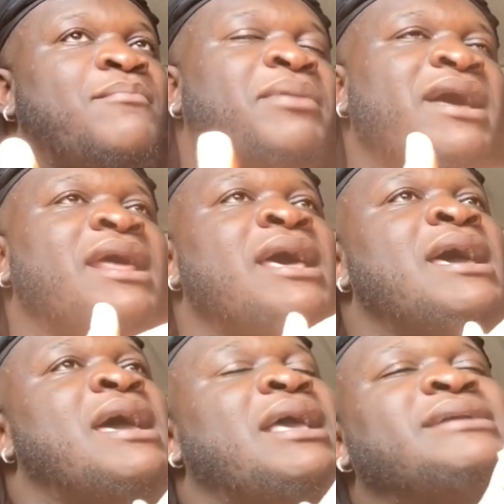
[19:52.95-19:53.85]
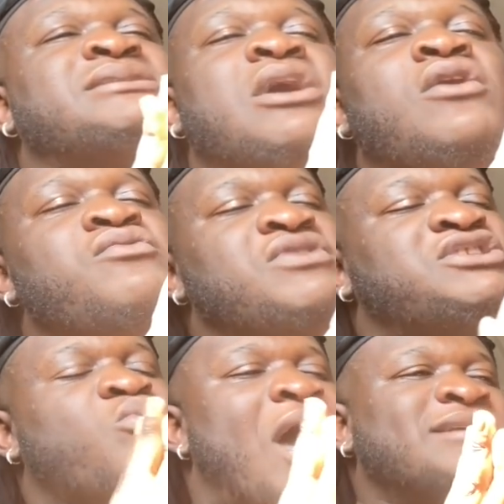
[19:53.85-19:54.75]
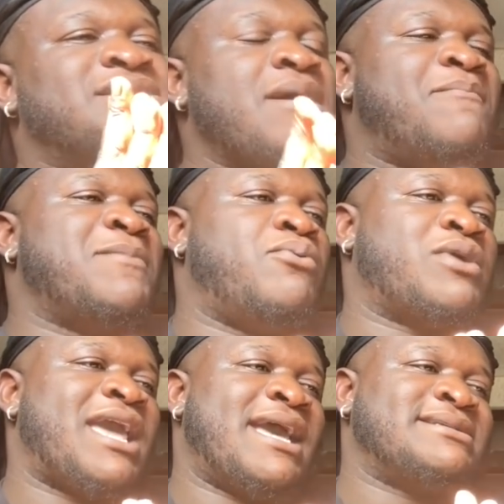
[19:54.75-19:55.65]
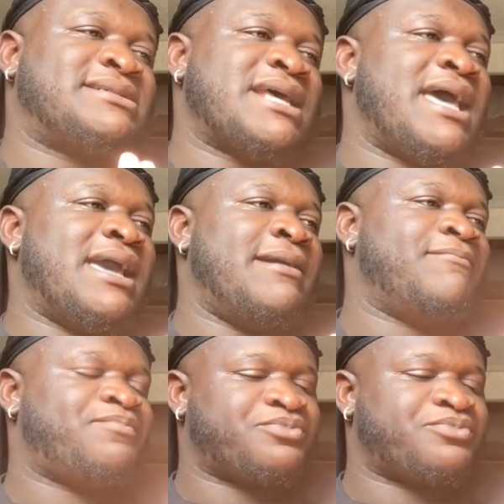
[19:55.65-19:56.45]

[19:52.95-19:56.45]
but it's the only reason why some people can't say